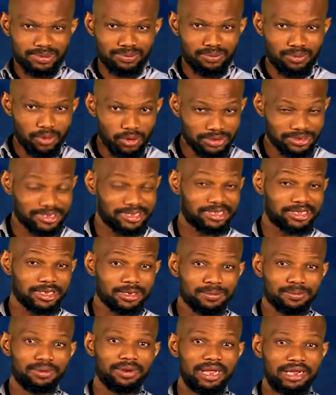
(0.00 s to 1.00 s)
most
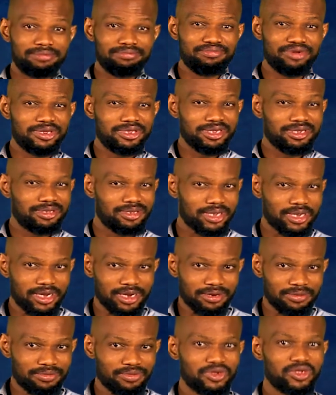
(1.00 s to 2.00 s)
simple and basic
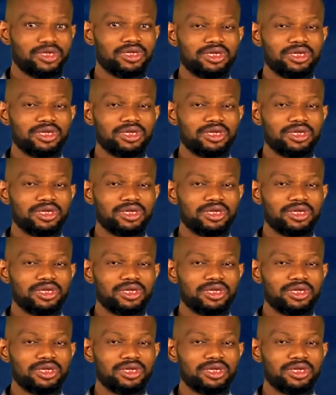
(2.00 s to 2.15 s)
term,